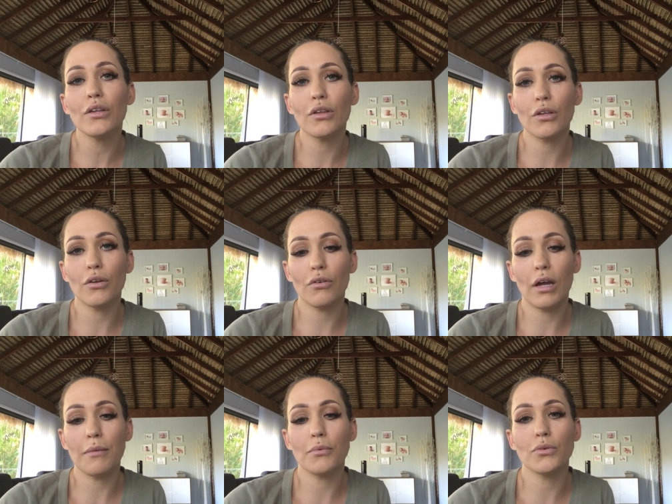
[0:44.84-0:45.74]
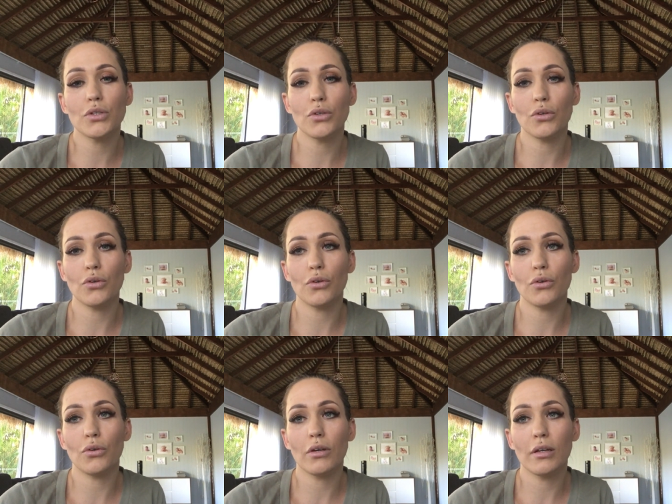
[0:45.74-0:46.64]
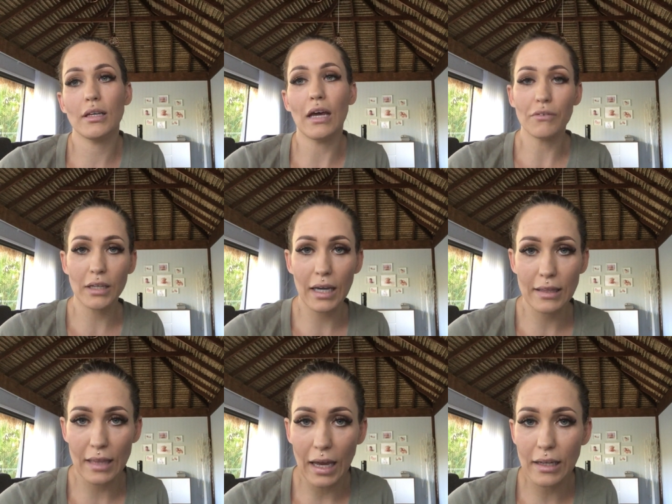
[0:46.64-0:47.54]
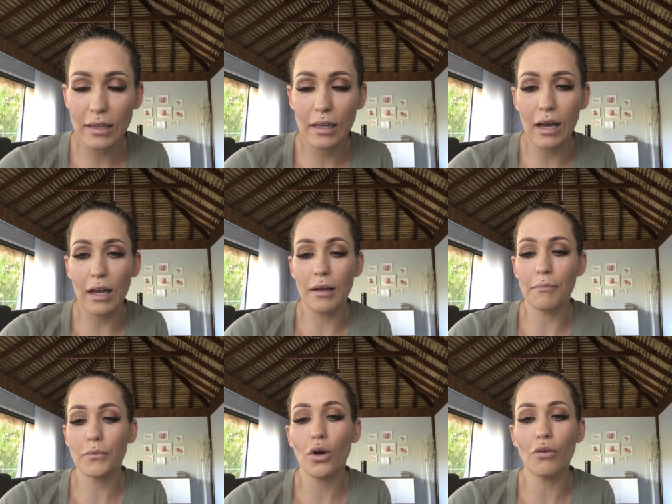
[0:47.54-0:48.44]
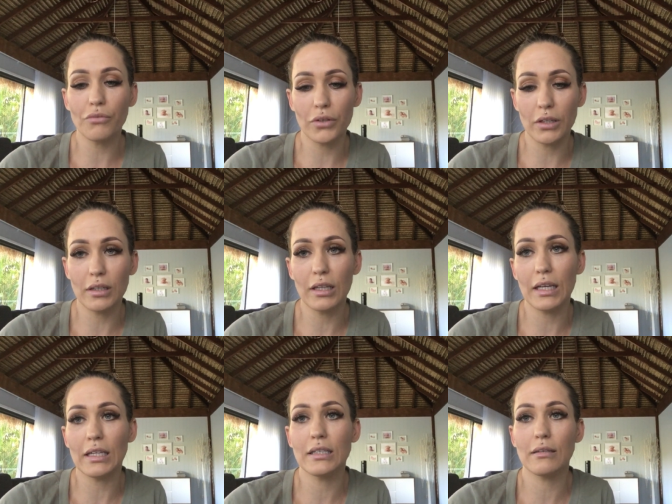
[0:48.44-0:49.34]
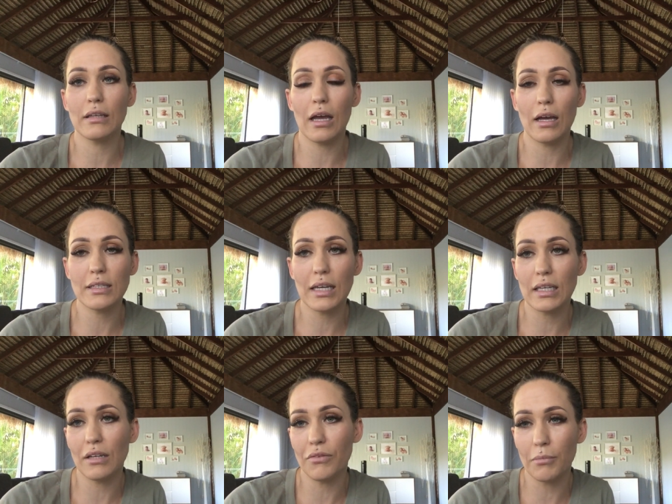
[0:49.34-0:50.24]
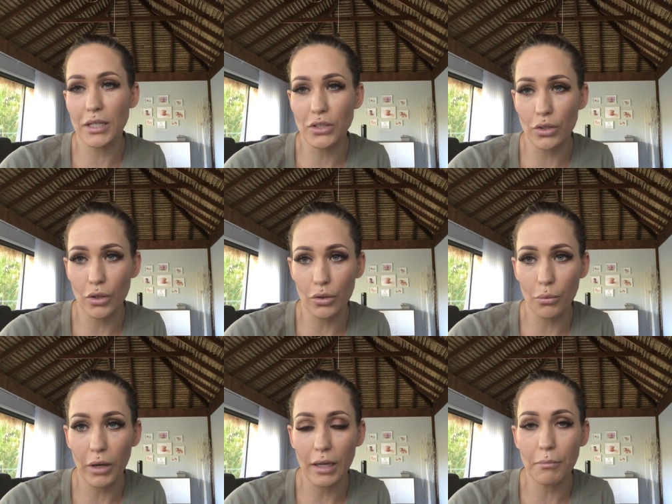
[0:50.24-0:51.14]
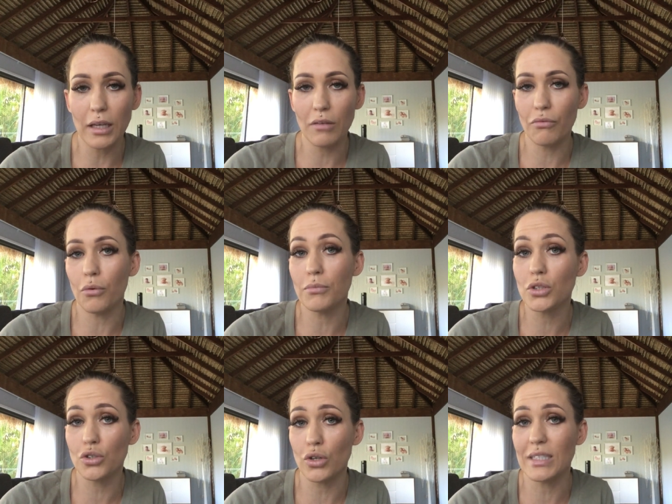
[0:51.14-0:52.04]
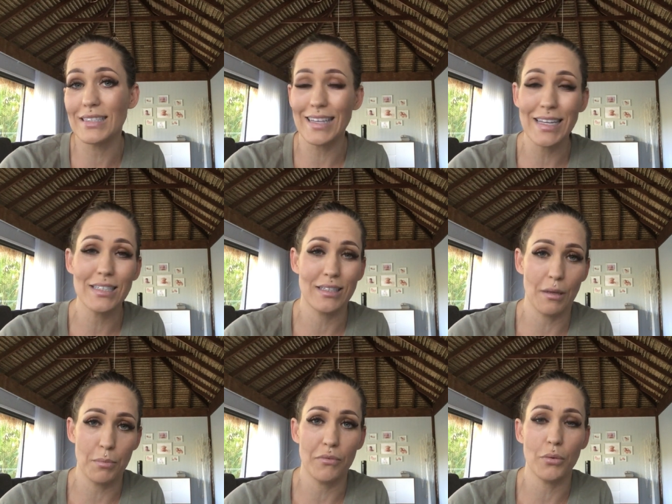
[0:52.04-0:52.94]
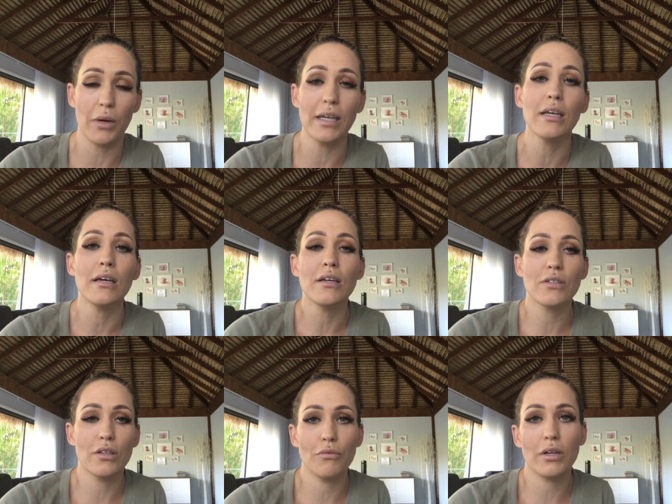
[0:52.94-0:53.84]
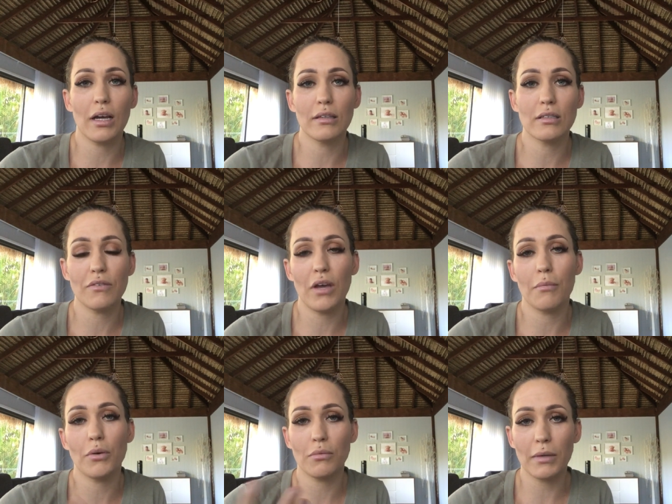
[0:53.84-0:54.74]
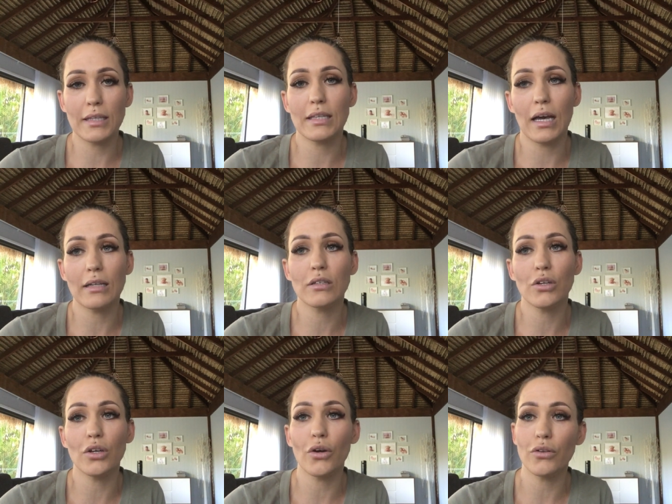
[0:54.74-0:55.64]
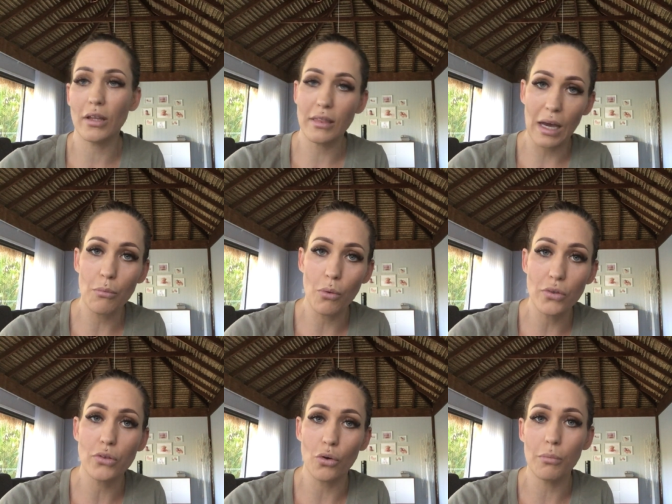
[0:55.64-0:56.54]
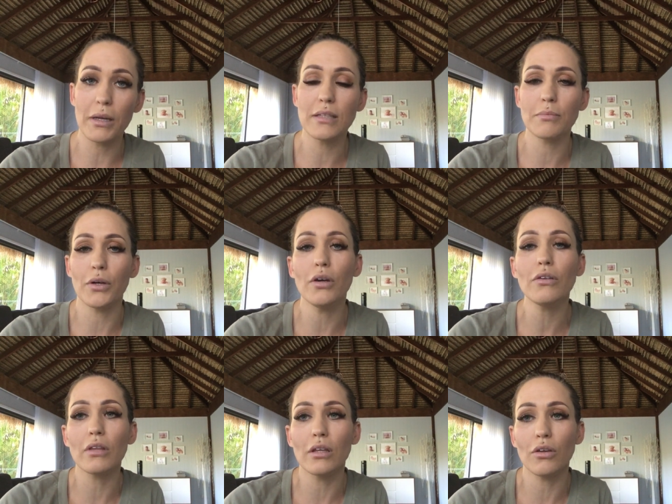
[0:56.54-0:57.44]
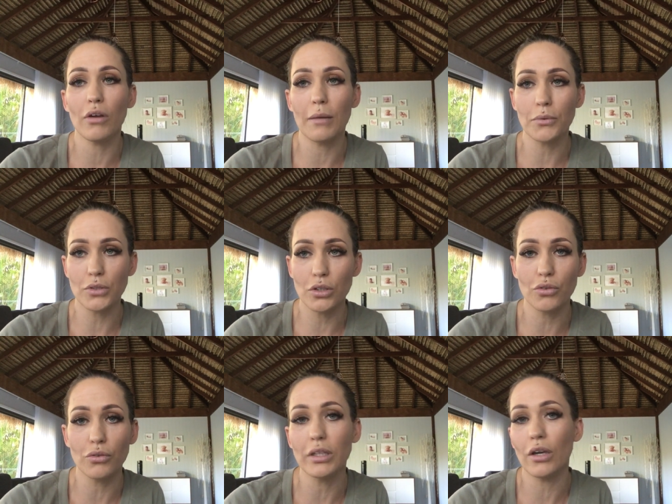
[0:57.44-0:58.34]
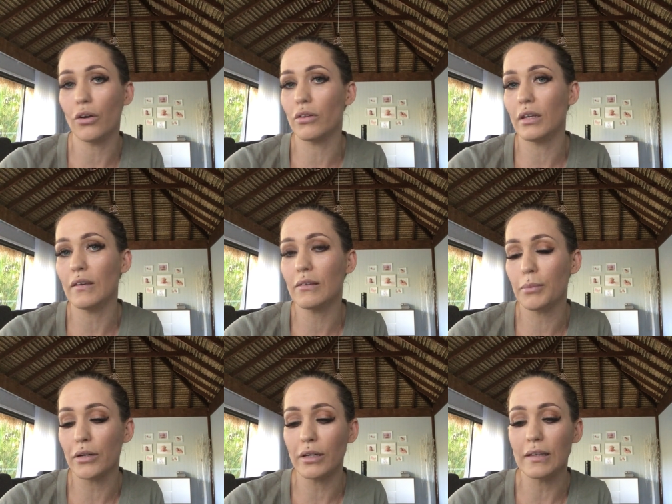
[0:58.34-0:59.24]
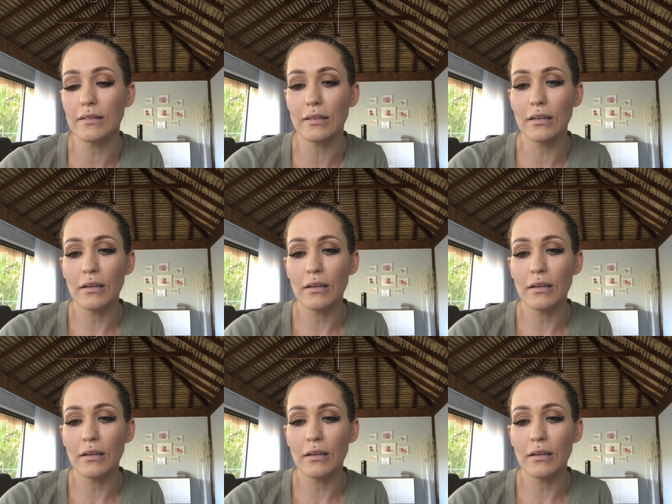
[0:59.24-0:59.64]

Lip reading: that you're able to navigate that confidently, take in information along the way and make informed choices each step of the way, so that regardless of how birth plays out, you know that that was your best birth and you're able to truly own the experience.